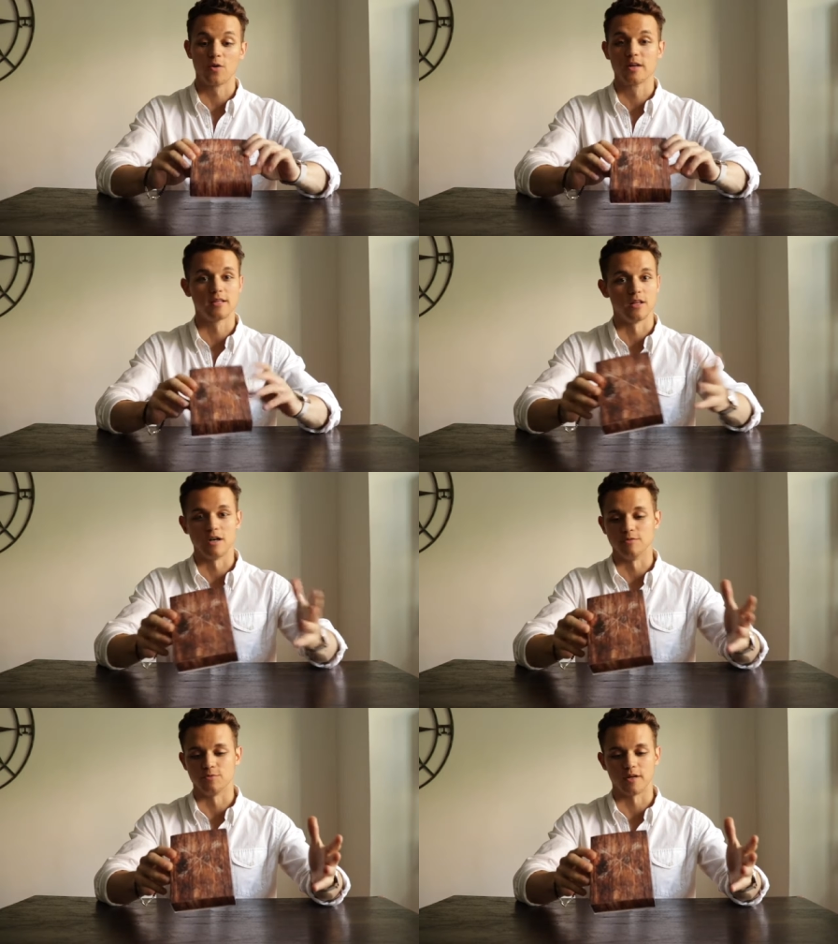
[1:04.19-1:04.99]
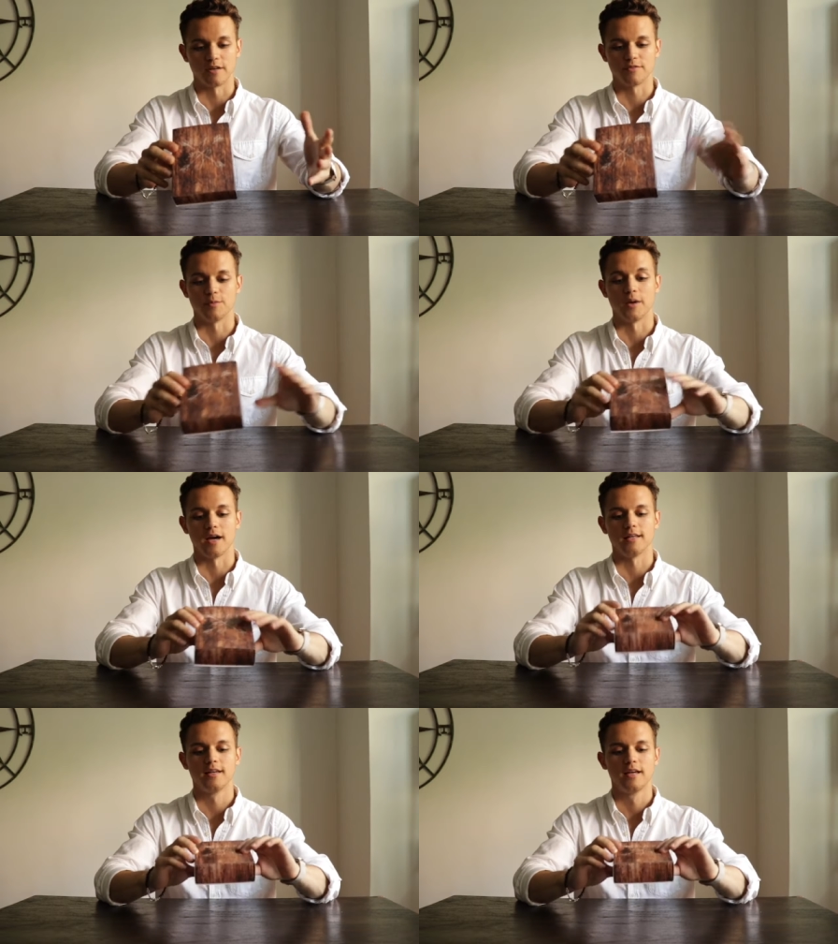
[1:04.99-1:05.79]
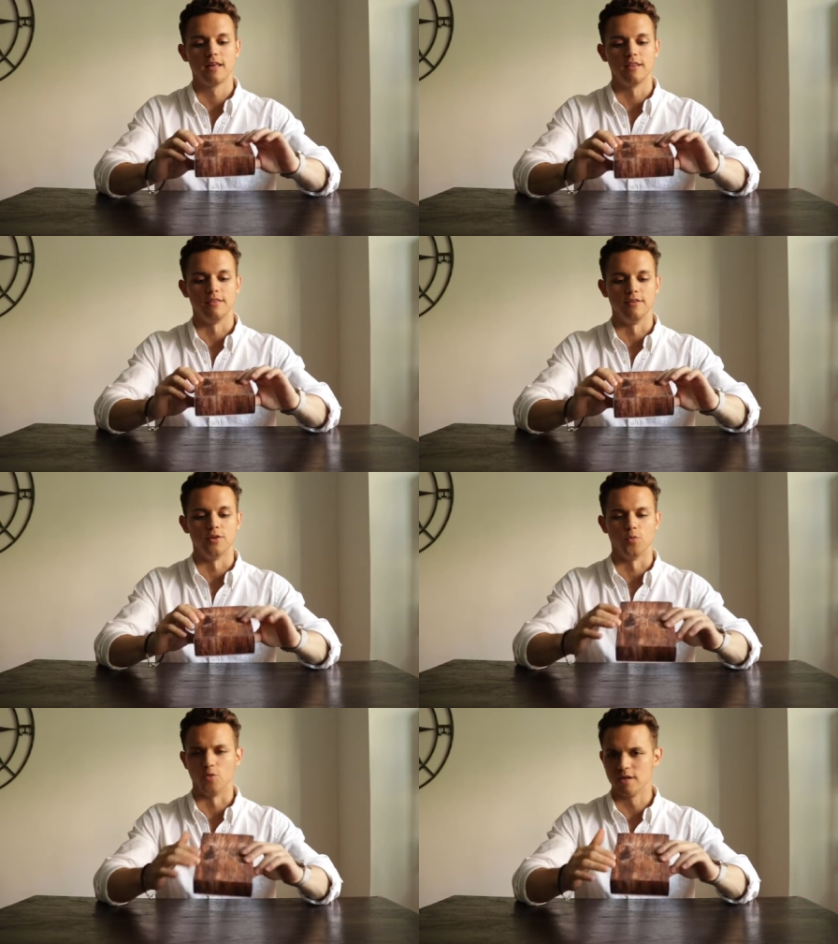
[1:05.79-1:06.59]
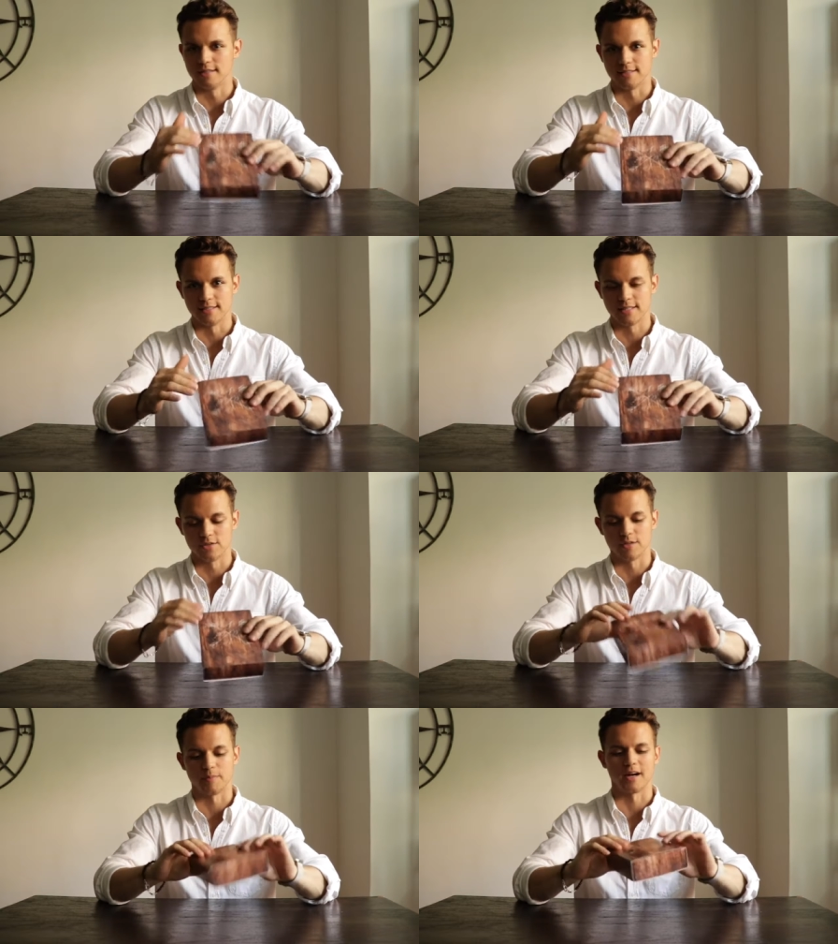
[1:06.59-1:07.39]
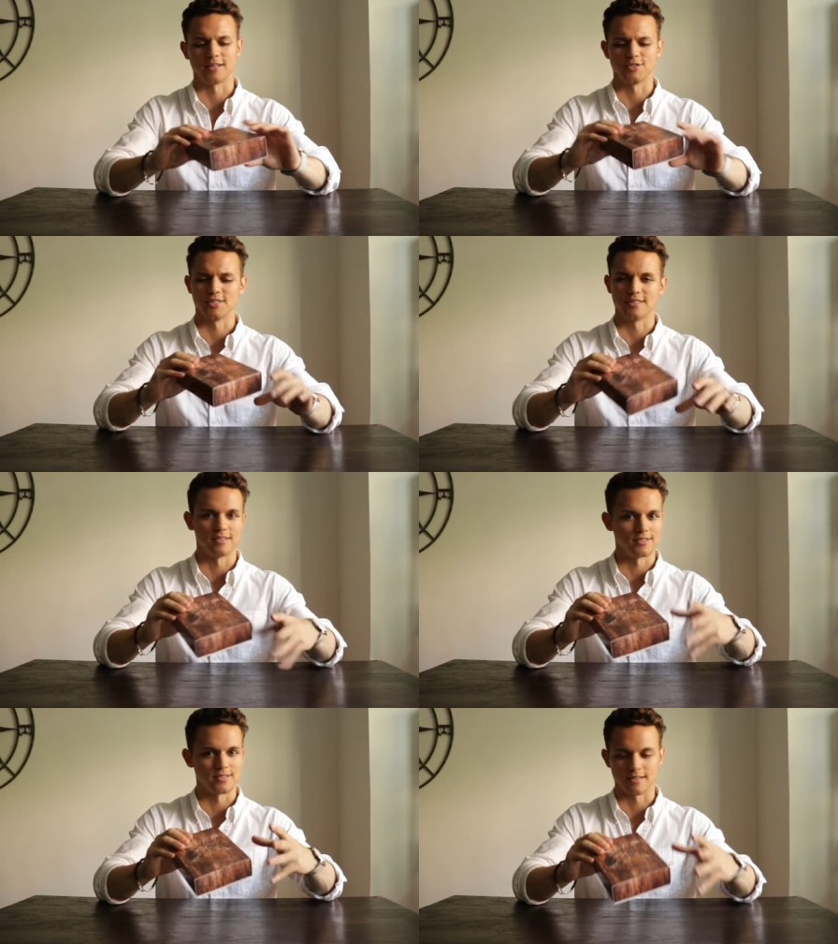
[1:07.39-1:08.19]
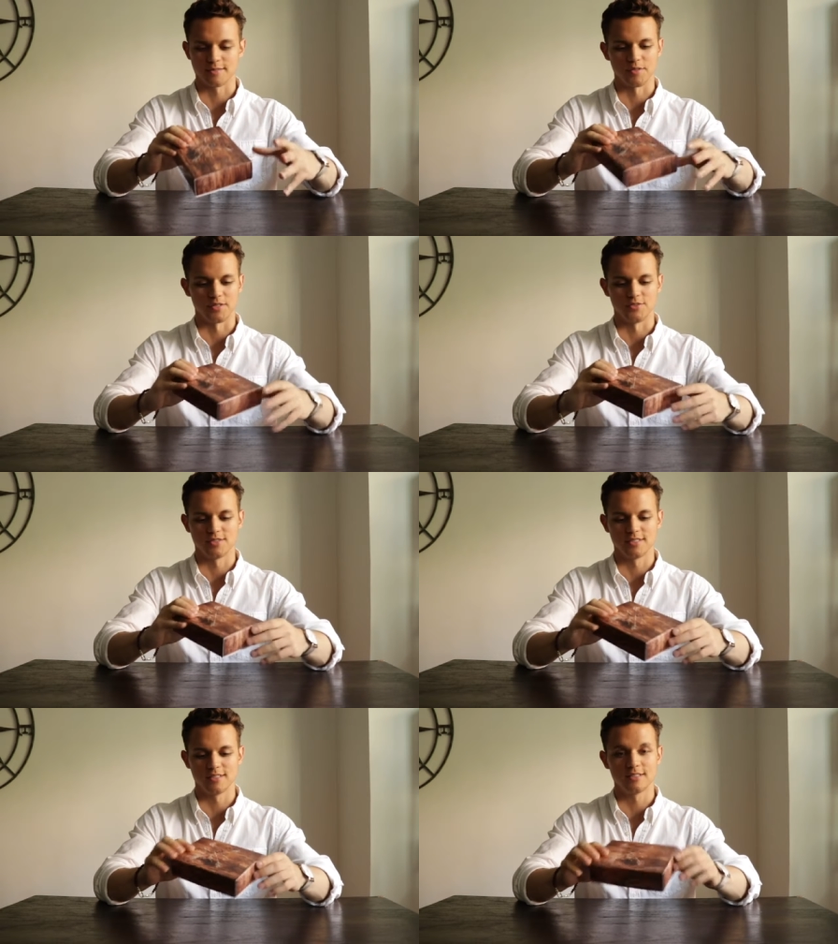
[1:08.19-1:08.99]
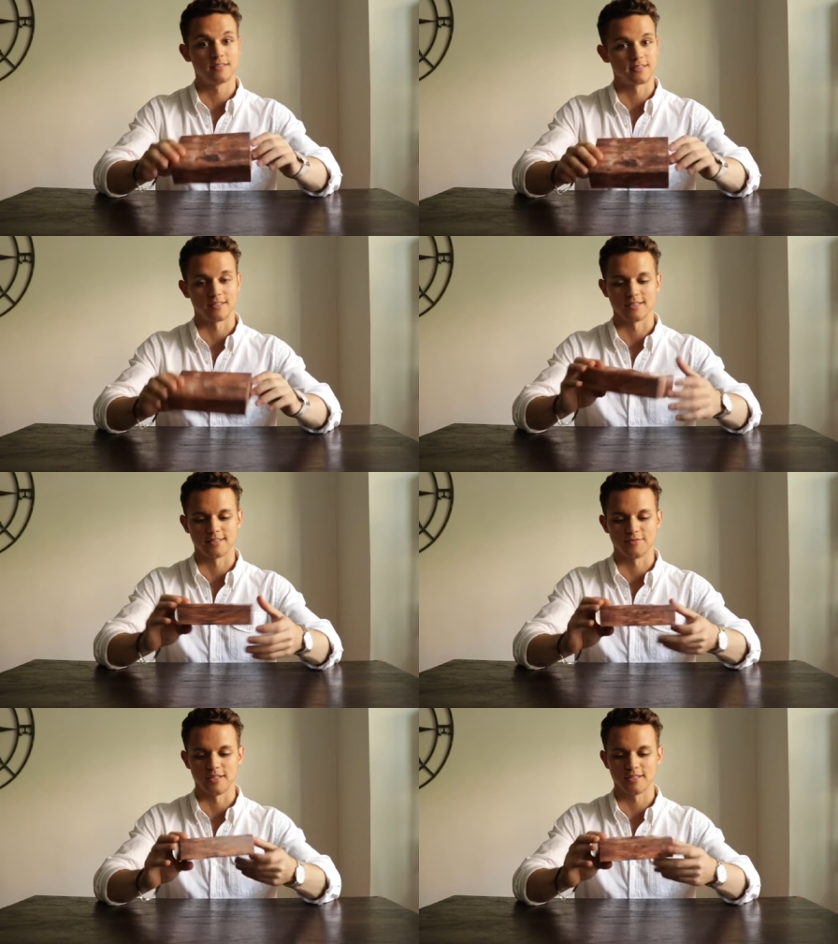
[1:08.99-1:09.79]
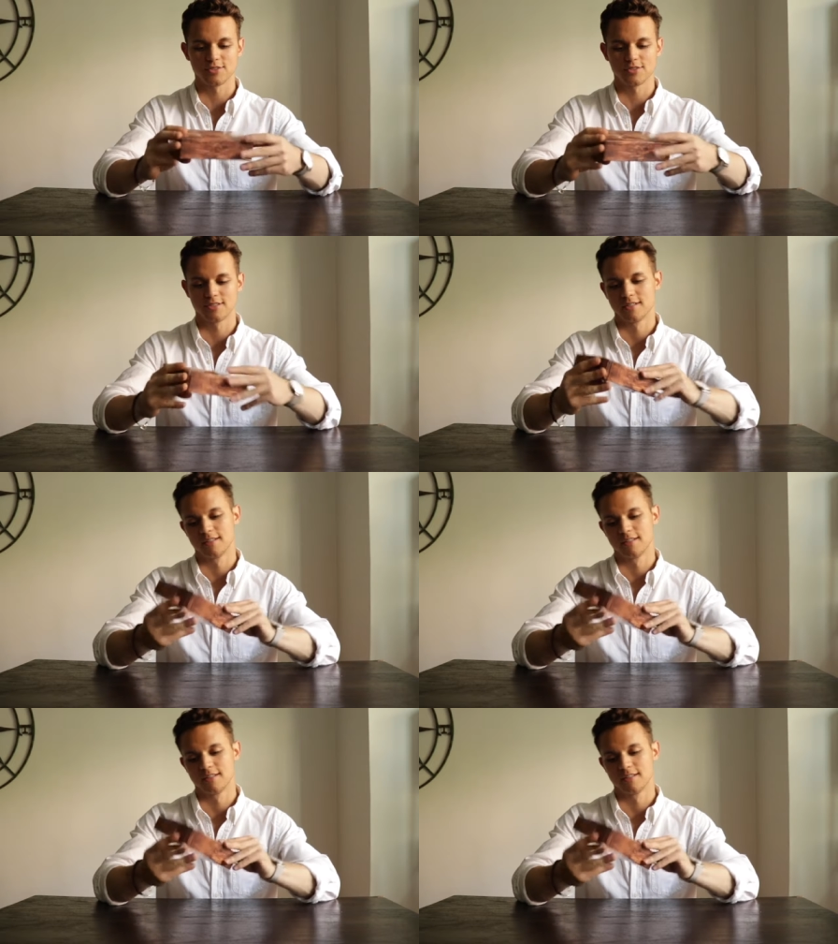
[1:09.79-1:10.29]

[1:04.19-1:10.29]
already love, right off the bat, their wooden detail in the packaging. It's not something you see, it's a nice finish.